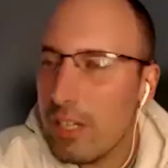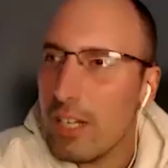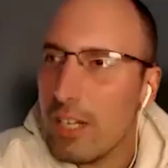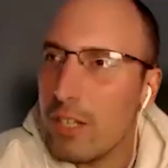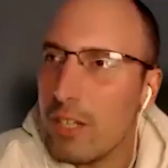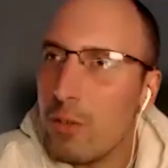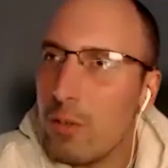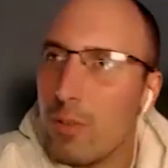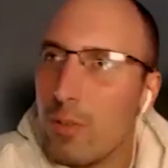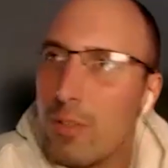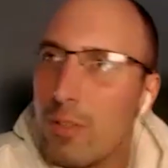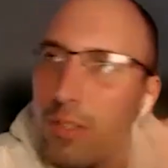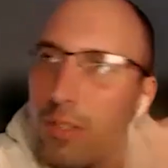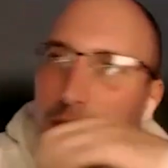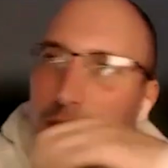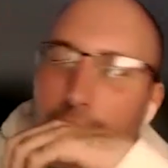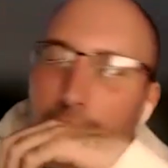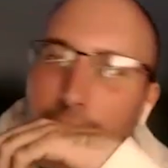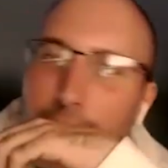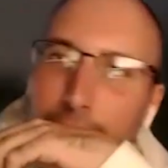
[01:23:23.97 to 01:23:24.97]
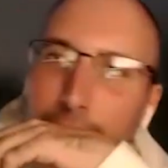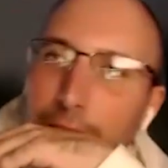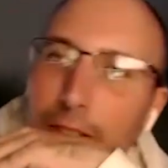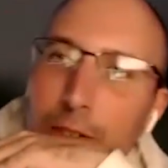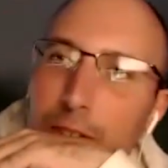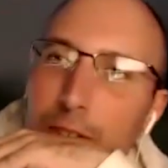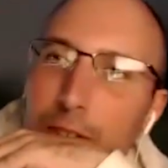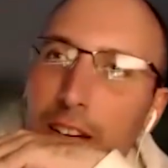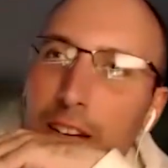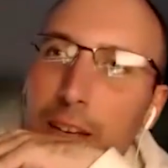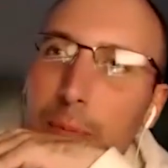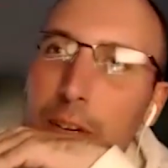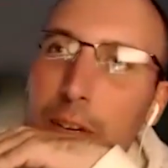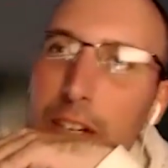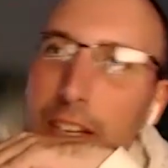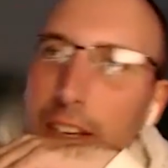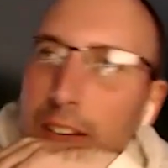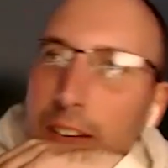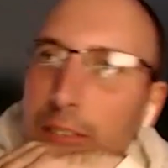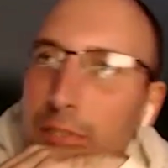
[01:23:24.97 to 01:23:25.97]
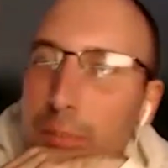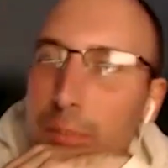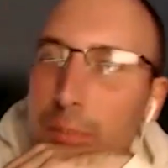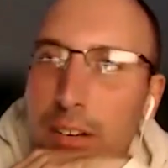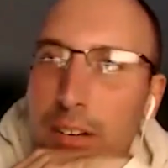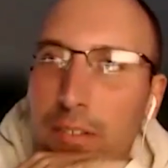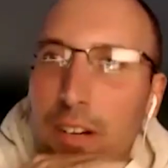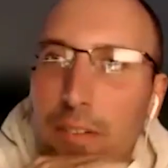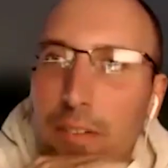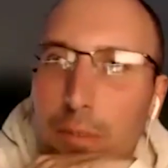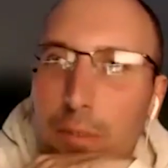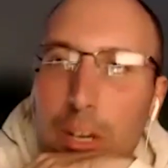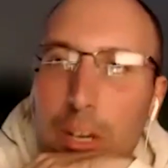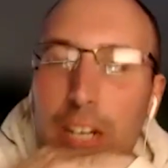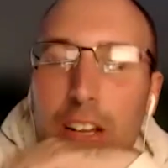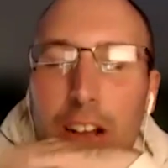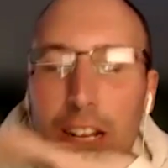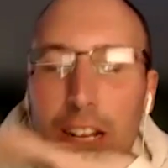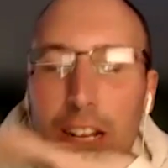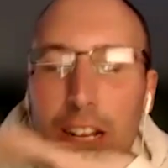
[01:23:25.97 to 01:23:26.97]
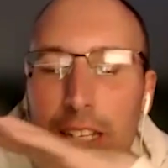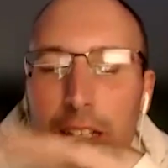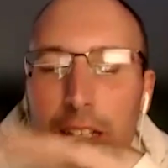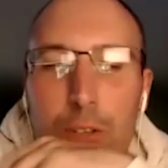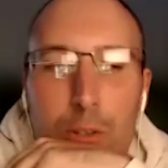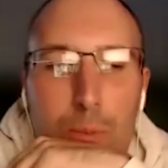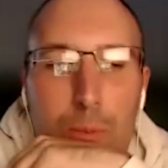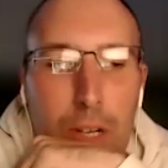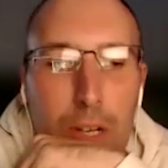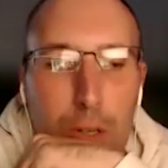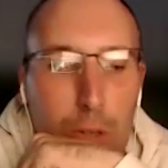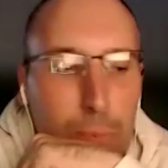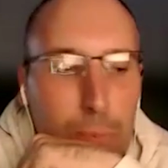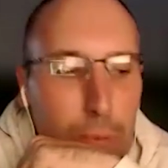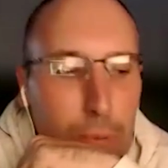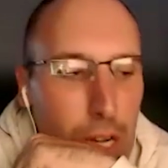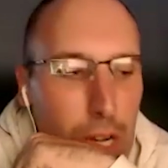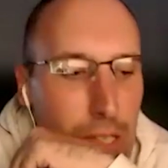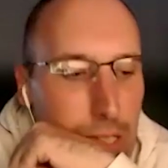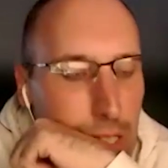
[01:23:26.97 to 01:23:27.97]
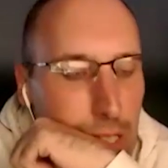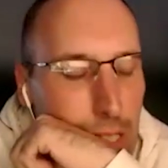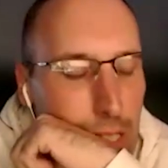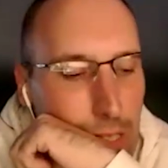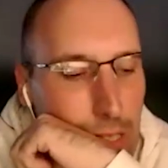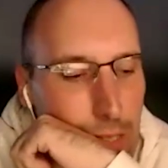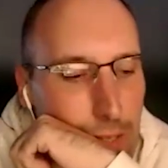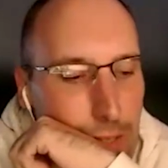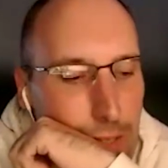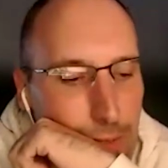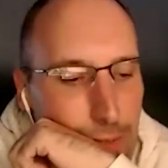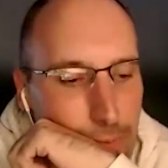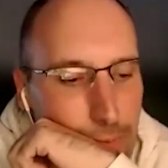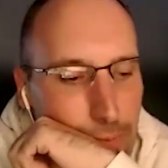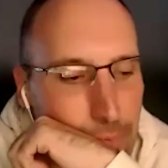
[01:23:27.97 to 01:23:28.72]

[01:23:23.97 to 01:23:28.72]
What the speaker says: didn't use anybody here for my I did use my old boss, because